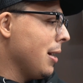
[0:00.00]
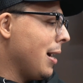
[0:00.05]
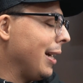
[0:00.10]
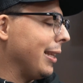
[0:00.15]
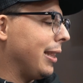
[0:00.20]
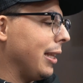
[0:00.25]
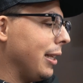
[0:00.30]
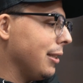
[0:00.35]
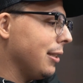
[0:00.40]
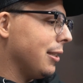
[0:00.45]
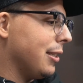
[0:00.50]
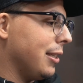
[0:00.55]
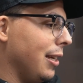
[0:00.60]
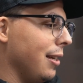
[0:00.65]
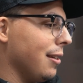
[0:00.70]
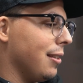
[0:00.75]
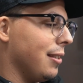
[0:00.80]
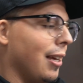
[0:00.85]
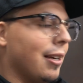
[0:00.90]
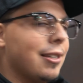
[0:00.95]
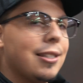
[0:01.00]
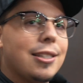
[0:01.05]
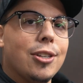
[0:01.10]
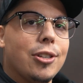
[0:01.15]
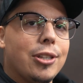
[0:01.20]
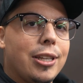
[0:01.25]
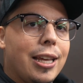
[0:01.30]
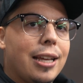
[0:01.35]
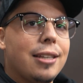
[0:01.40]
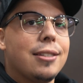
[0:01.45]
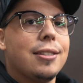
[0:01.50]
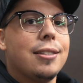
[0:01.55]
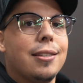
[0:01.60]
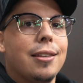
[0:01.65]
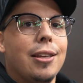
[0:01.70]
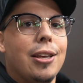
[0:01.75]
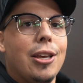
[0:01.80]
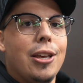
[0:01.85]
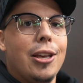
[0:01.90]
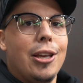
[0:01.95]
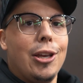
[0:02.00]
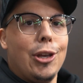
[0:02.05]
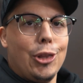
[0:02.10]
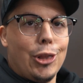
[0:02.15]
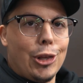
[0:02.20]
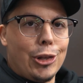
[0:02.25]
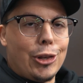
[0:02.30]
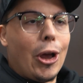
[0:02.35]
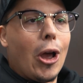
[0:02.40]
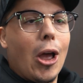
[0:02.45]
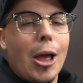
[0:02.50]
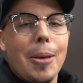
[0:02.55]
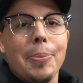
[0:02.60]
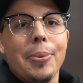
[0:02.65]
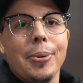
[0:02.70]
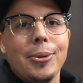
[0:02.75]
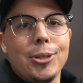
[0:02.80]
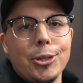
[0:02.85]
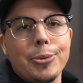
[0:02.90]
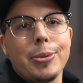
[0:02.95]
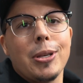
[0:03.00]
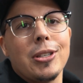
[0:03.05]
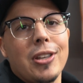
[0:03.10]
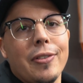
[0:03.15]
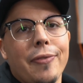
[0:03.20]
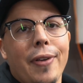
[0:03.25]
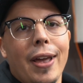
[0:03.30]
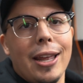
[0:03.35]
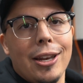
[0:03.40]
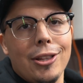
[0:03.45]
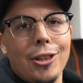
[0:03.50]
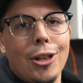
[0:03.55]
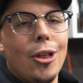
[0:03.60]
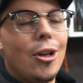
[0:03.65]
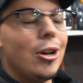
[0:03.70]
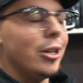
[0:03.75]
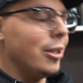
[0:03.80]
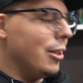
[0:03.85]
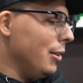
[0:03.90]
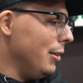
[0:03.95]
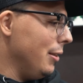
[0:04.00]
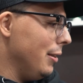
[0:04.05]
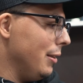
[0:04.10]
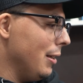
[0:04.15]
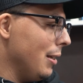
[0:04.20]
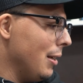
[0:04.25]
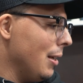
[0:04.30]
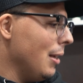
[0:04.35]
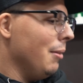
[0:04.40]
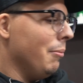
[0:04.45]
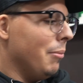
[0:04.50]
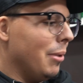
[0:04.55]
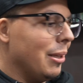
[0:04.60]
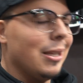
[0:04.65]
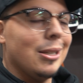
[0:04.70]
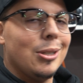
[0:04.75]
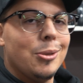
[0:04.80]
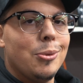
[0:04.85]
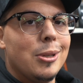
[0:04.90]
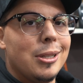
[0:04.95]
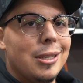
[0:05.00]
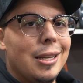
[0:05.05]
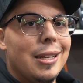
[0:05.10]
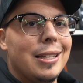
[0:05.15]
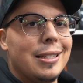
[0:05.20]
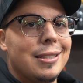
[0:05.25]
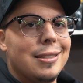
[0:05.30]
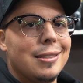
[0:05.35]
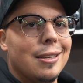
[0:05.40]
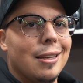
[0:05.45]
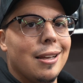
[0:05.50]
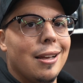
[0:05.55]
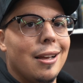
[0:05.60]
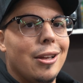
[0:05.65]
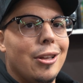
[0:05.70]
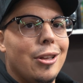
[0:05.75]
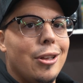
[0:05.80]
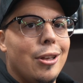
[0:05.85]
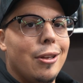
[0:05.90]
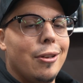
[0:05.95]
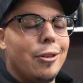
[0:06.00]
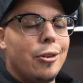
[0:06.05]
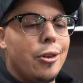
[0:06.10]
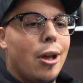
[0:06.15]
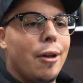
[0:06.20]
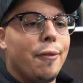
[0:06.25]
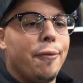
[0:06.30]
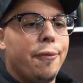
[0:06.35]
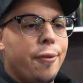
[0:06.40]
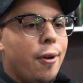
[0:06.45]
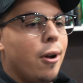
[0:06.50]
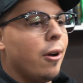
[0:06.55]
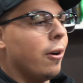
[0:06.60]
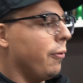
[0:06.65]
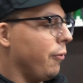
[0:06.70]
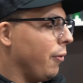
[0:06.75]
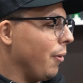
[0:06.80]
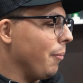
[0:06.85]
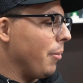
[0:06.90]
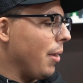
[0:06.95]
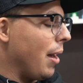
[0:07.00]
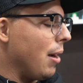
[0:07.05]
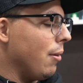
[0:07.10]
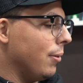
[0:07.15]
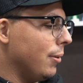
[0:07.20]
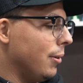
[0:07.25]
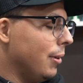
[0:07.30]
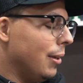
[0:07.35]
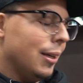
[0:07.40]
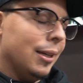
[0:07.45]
I think CSX still takes the top, just because I've had it the longest, but this one is not far from that one.